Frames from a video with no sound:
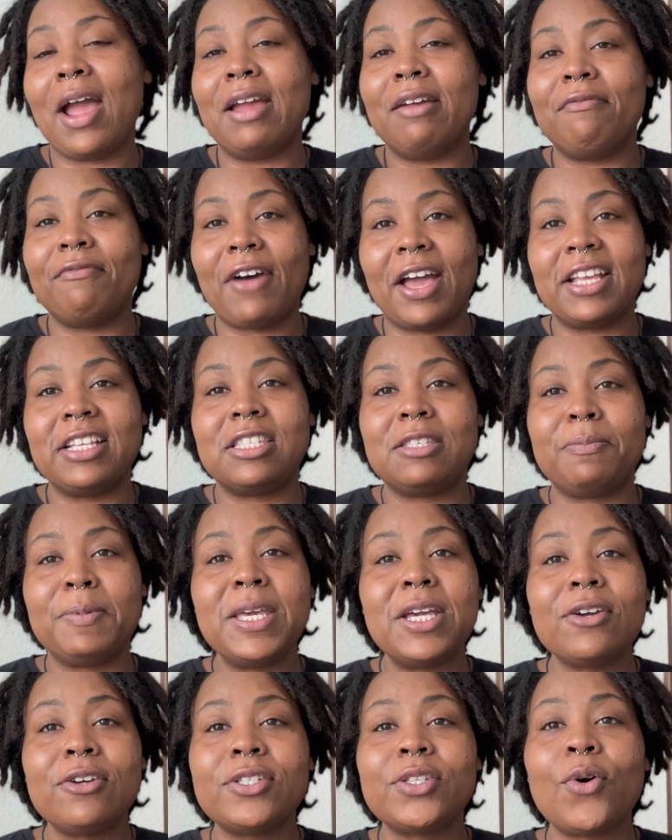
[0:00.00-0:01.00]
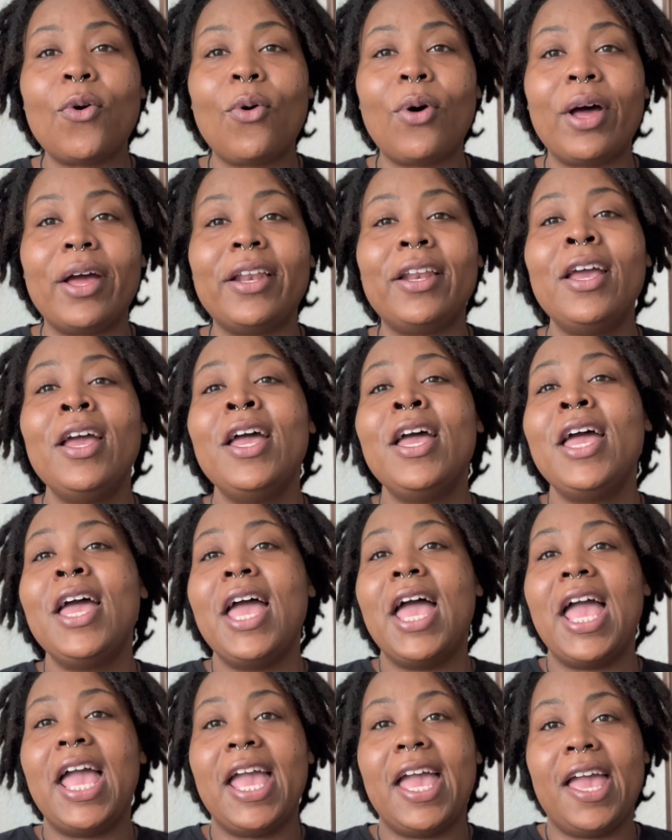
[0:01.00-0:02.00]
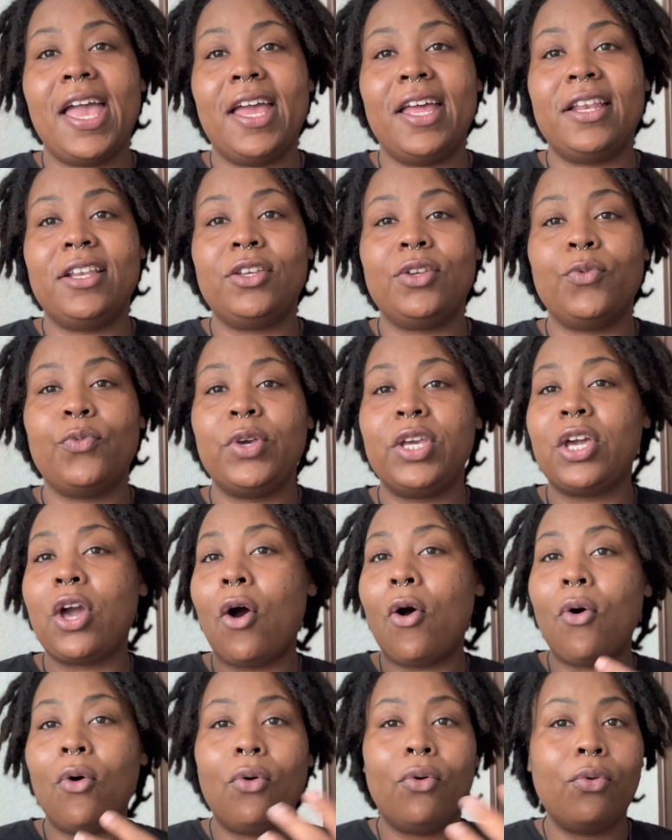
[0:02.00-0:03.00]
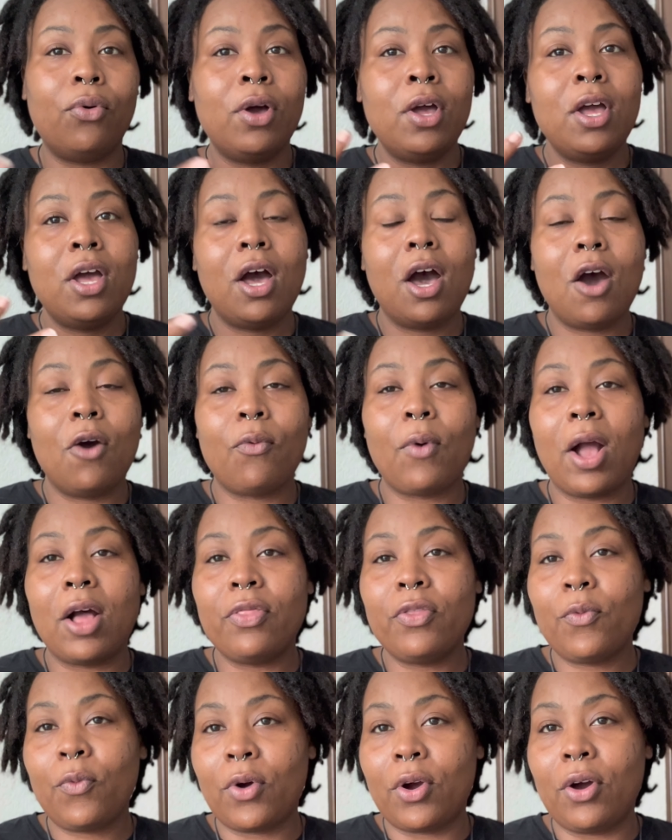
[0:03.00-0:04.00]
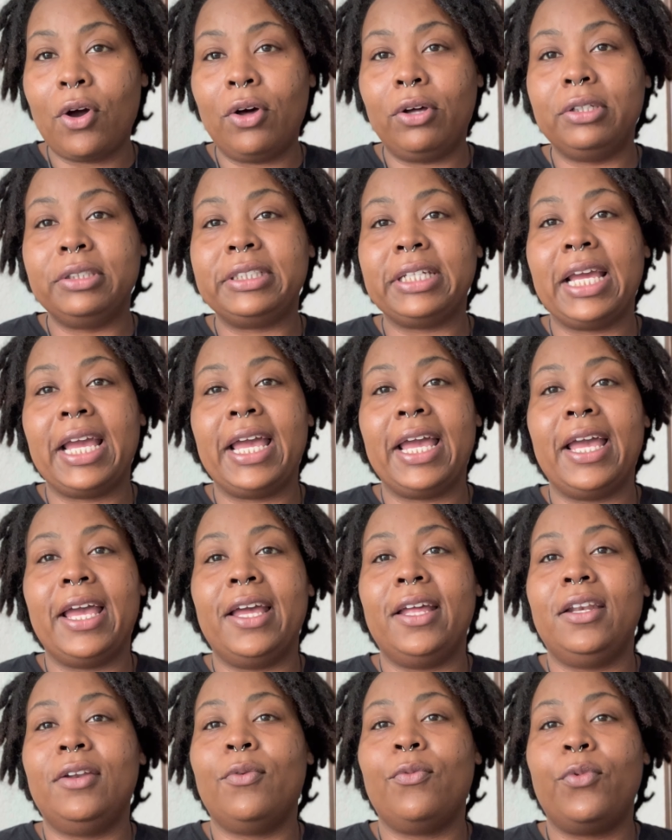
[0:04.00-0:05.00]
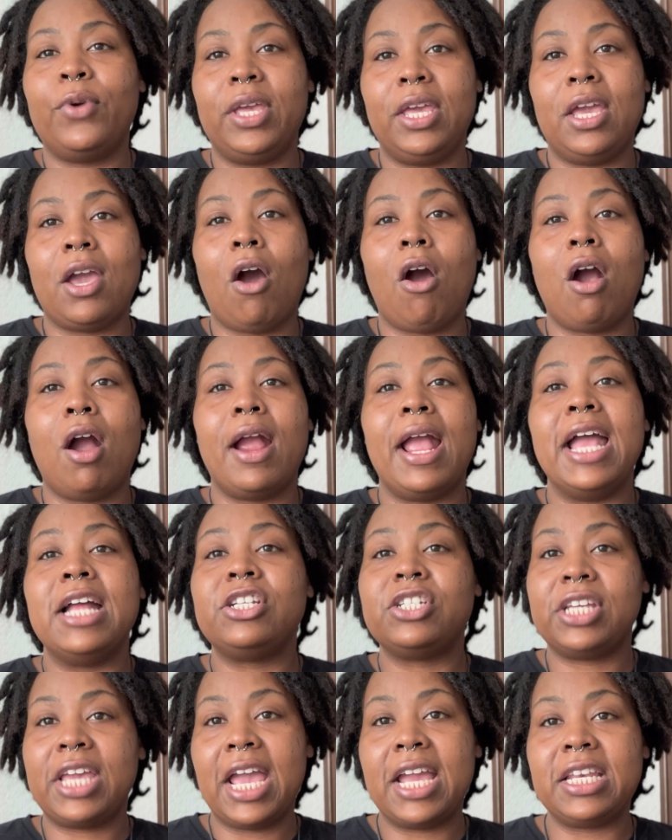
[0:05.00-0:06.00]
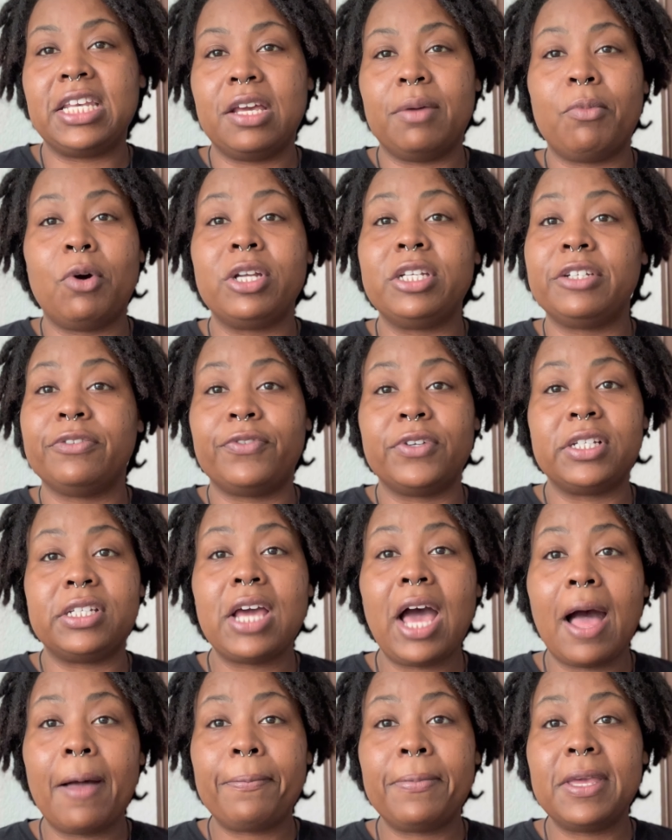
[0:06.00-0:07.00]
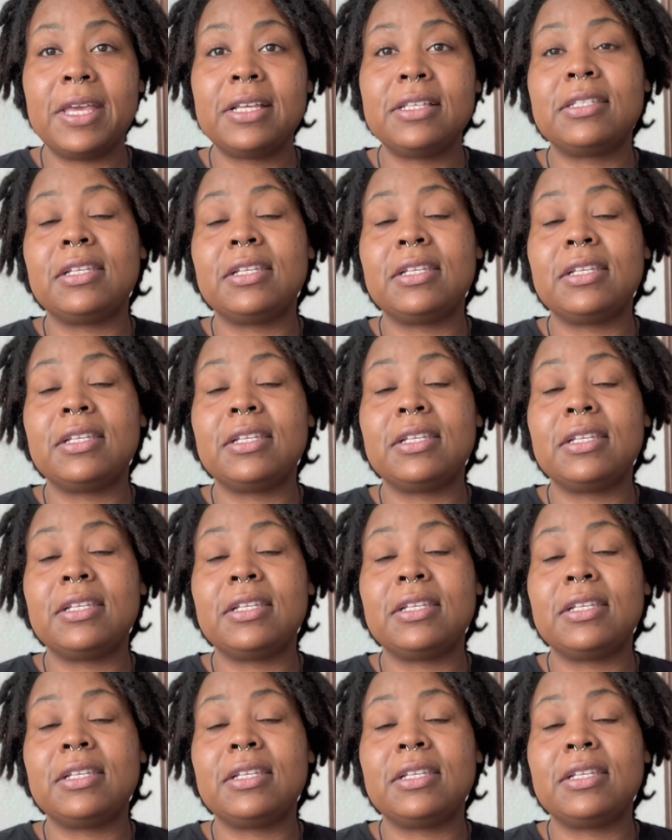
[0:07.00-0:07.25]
invite speakers on and we go around the world and we are educating them on different topics.